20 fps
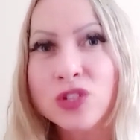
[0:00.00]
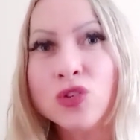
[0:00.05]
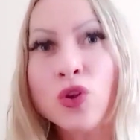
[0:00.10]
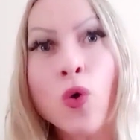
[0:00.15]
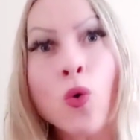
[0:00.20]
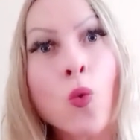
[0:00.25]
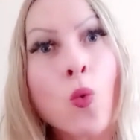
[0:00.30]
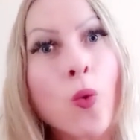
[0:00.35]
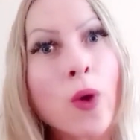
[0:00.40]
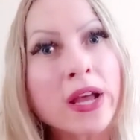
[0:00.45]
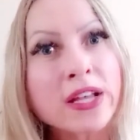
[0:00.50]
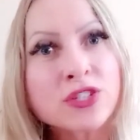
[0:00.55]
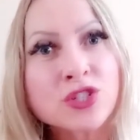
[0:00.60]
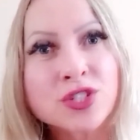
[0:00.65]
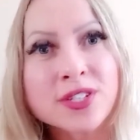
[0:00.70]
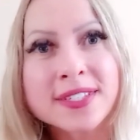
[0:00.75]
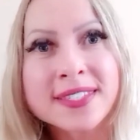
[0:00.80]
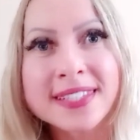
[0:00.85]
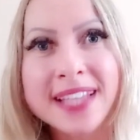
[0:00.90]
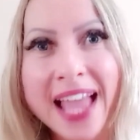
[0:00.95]
no
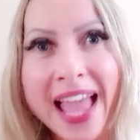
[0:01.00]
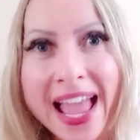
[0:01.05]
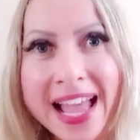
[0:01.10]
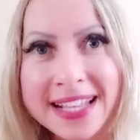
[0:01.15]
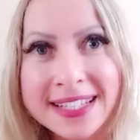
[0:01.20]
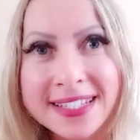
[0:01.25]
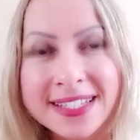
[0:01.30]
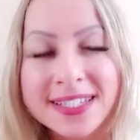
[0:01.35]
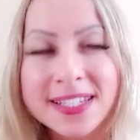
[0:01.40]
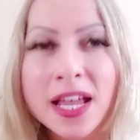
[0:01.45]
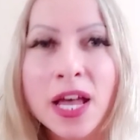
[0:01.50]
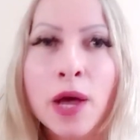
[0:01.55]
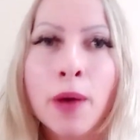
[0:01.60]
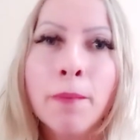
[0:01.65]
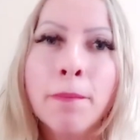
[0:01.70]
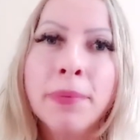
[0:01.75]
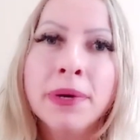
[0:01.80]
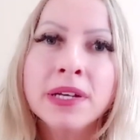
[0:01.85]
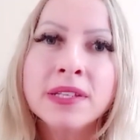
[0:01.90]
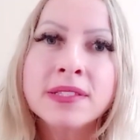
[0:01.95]
questions asked.
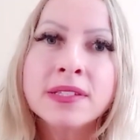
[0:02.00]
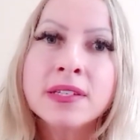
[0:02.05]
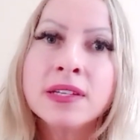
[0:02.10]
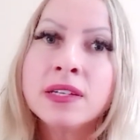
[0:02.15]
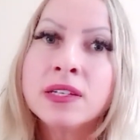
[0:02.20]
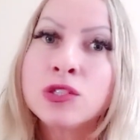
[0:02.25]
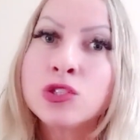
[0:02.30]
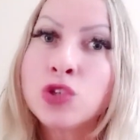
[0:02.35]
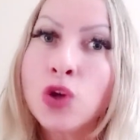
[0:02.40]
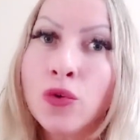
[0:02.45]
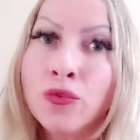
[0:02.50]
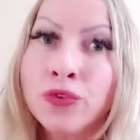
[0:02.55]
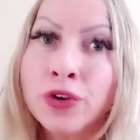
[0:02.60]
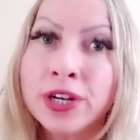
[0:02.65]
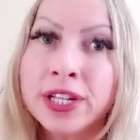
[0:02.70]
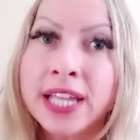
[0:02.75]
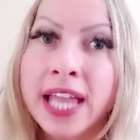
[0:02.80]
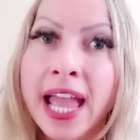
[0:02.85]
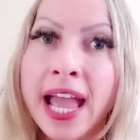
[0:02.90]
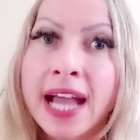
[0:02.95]
But uh, don't
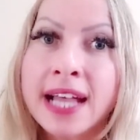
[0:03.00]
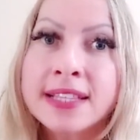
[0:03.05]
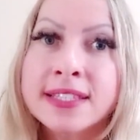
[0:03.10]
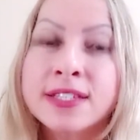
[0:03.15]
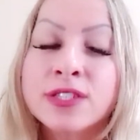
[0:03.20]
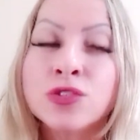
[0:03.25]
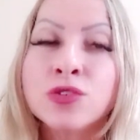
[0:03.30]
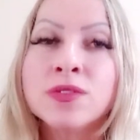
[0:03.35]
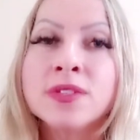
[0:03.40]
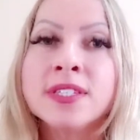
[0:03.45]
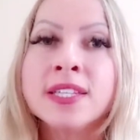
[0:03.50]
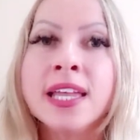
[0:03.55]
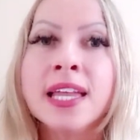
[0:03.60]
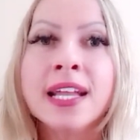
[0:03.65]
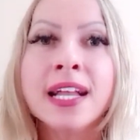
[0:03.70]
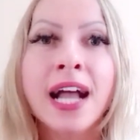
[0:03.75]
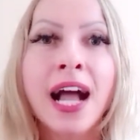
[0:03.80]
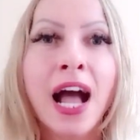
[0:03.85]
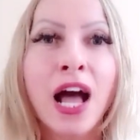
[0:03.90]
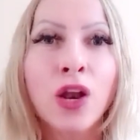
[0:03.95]
forget to
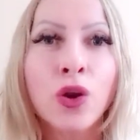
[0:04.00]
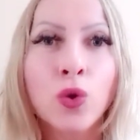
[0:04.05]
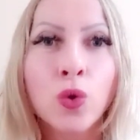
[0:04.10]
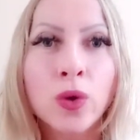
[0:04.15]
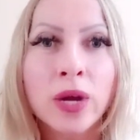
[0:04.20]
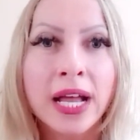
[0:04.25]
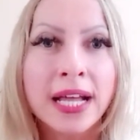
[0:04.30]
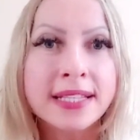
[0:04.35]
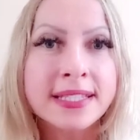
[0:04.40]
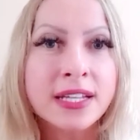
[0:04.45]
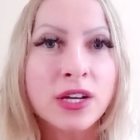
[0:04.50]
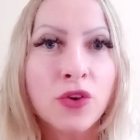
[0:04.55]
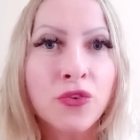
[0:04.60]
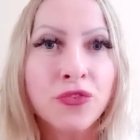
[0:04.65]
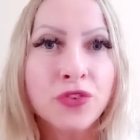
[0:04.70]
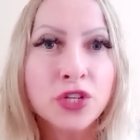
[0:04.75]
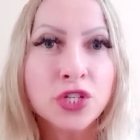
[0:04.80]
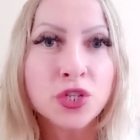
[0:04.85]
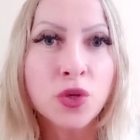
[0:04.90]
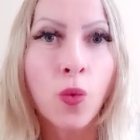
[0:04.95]
take a look at the
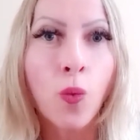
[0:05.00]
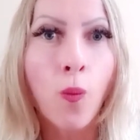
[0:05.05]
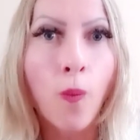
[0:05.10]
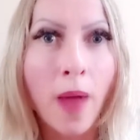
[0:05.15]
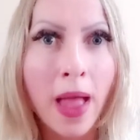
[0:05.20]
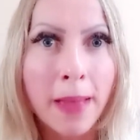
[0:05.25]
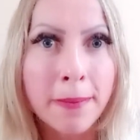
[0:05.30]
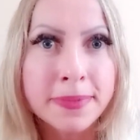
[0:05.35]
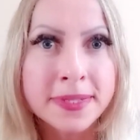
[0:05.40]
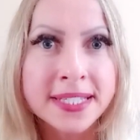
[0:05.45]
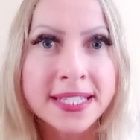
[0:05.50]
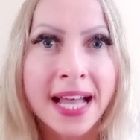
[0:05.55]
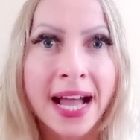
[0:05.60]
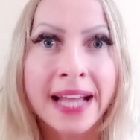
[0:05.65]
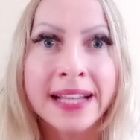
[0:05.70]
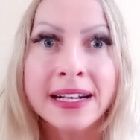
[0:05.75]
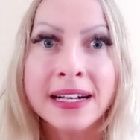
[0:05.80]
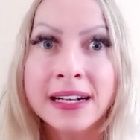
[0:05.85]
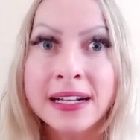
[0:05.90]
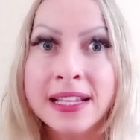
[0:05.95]
official
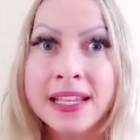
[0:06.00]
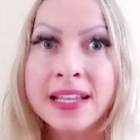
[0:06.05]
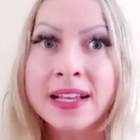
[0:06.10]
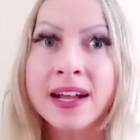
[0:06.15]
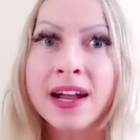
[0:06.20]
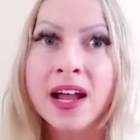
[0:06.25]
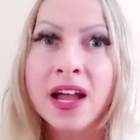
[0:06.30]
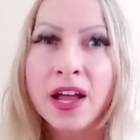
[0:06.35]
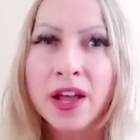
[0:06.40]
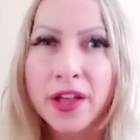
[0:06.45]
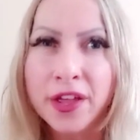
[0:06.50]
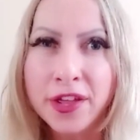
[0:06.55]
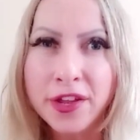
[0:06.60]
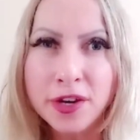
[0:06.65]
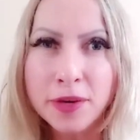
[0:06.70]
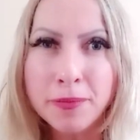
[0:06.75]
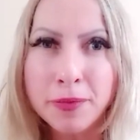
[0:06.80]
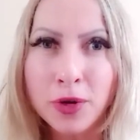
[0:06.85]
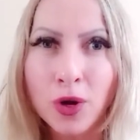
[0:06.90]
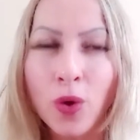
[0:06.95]
website link
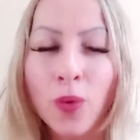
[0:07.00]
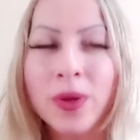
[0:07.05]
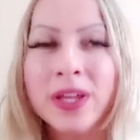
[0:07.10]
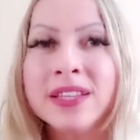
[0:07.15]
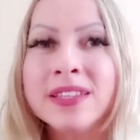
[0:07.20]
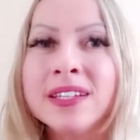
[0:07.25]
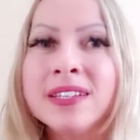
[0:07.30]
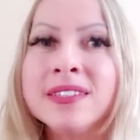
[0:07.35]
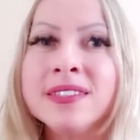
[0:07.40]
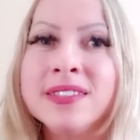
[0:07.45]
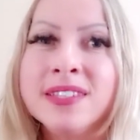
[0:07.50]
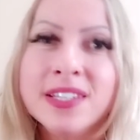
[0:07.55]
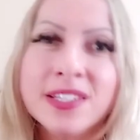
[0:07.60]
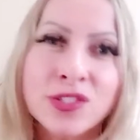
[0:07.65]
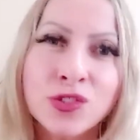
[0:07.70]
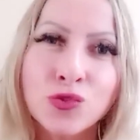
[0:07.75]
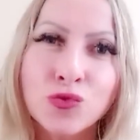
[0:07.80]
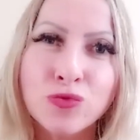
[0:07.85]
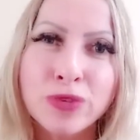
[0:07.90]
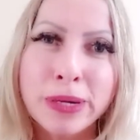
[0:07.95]
here below in the
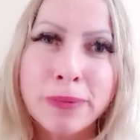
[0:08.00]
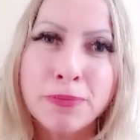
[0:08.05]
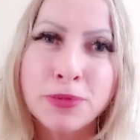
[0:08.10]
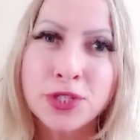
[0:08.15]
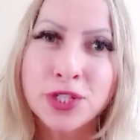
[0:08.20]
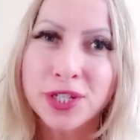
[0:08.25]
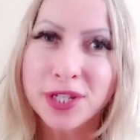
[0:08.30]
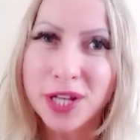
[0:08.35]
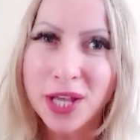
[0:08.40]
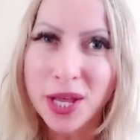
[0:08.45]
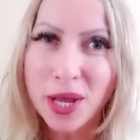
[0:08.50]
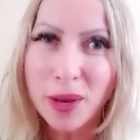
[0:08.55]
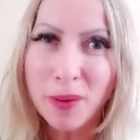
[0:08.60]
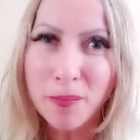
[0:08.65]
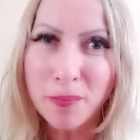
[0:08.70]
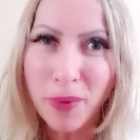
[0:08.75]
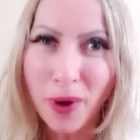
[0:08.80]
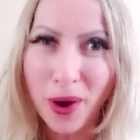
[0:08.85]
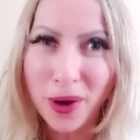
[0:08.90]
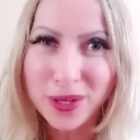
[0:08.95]
description
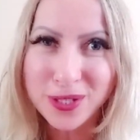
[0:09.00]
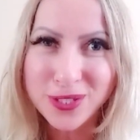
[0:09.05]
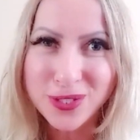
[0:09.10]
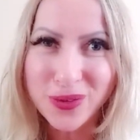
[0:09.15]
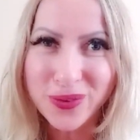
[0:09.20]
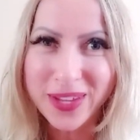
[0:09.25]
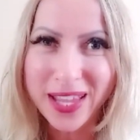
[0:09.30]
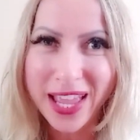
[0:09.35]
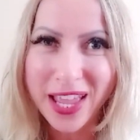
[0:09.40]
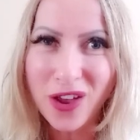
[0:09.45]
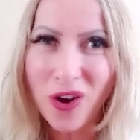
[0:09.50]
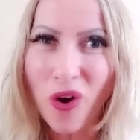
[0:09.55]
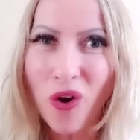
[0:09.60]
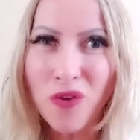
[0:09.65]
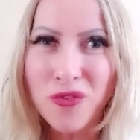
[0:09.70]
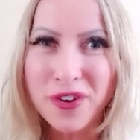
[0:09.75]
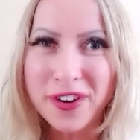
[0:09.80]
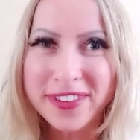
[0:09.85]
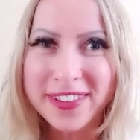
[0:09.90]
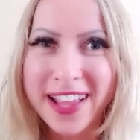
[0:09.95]
box, okay?
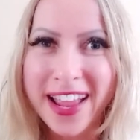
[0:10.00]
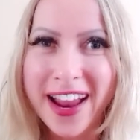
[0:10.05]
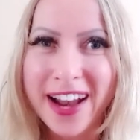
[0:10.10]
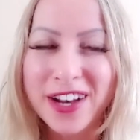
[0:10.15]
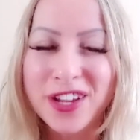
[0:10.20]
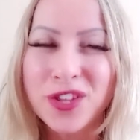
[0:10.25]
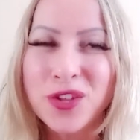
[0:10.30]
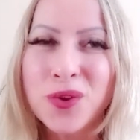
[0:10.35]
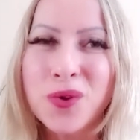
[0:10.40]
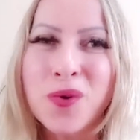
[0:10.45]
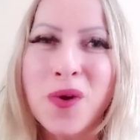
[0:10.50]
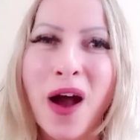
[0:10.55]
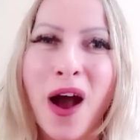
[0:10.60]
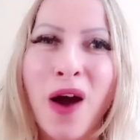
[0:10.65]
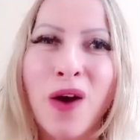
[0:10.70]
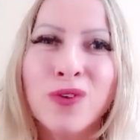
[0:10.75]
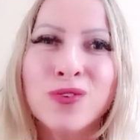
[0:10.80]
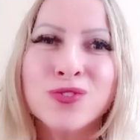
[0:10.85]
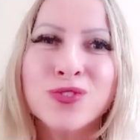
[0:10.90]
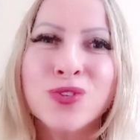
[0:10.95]
Over there you
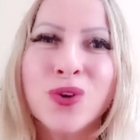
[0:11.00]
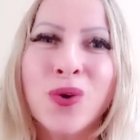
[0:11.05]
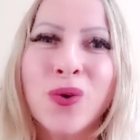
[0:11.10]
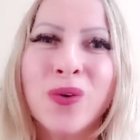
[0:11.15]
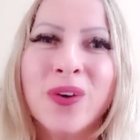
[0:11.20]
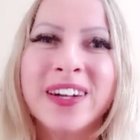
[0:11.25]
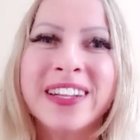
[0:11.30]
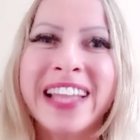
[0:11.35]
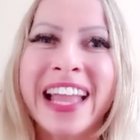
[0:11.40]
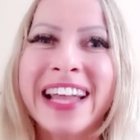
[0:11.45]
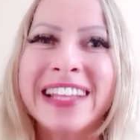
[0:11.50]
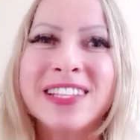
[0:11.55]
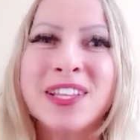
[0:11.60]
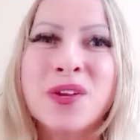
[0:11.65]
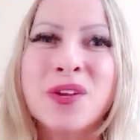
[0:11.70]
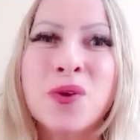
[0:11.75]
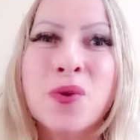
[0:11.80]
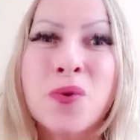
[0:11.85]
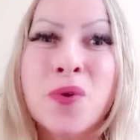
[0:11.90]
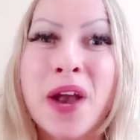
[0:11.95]
also get
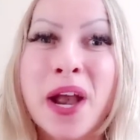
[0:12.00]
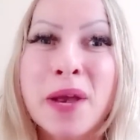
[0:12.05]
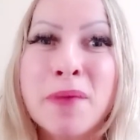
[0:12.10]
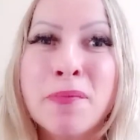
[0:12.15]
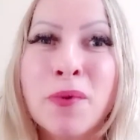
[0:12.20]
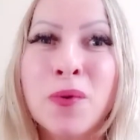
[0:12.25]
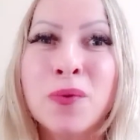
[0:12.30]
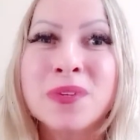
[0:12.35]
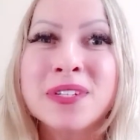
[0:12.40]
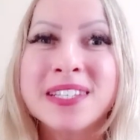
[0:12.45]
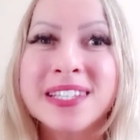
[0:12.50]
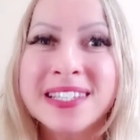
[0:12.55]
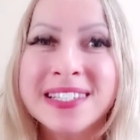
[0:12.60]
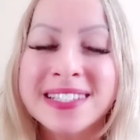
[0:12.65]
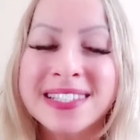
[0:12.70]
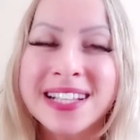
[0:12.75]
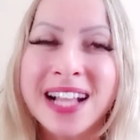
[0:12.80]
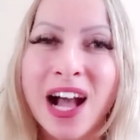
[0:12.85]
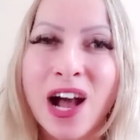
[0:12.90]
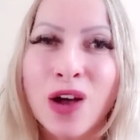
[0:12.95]
incredible
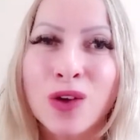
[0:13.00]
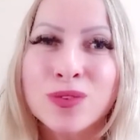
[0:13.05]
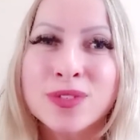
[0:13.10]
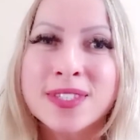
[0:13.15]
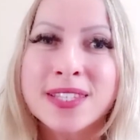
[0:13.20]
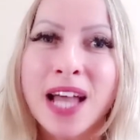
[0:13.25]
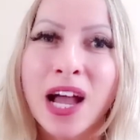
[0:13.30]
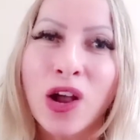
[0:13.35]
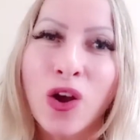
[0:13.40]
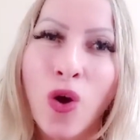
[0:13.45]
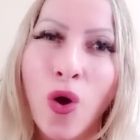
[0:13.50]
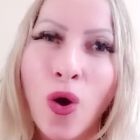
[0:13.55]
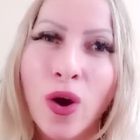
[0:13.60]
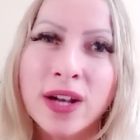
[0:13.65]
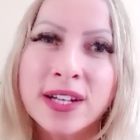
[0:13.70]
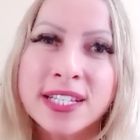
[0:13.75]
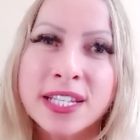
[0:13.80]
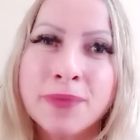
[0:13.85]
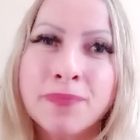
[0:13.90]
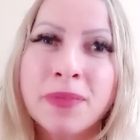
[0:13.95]
discounts
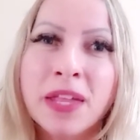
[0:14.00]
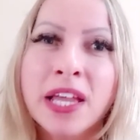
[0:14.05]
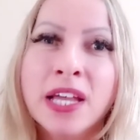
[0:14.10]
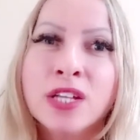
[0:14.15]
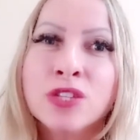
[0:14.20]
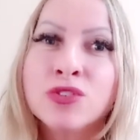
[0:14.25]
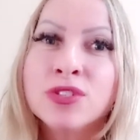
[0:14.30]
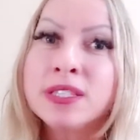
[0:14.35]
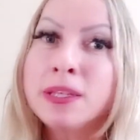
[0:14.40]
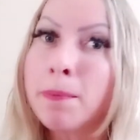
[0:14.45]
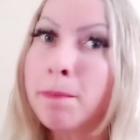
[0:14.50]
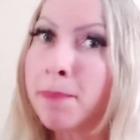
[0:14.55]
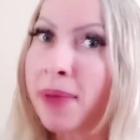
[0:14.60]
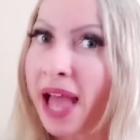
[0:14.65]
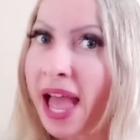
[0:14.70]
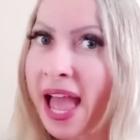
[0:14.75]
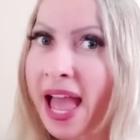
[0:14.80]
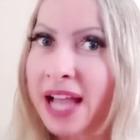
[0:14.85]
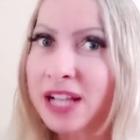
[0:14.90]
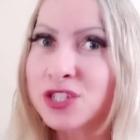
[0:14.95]
according to the
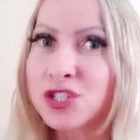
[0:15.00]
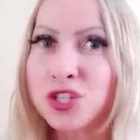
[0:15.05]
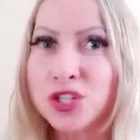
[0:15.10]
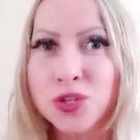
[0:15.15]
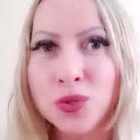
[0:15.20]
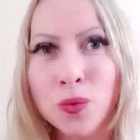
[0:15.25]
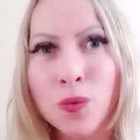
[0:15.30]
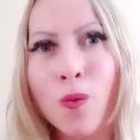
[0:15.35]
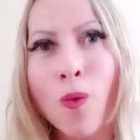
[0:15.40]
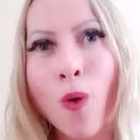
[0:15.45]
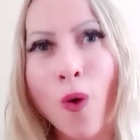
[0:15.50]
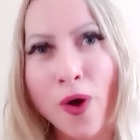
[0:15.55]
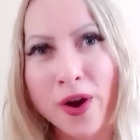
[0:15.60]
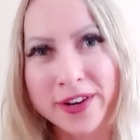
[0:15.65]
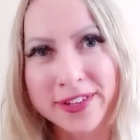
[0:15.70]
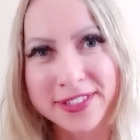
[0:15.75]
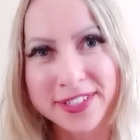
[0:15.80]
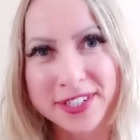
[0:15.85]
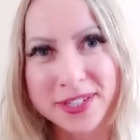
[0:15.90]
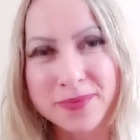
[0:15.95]
pack you
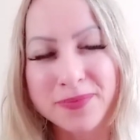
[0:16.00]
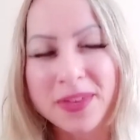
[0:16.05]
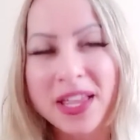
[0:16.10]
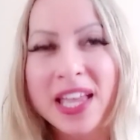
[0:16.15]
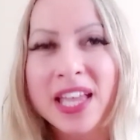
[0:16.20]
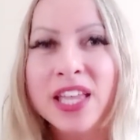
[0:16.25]
ordered.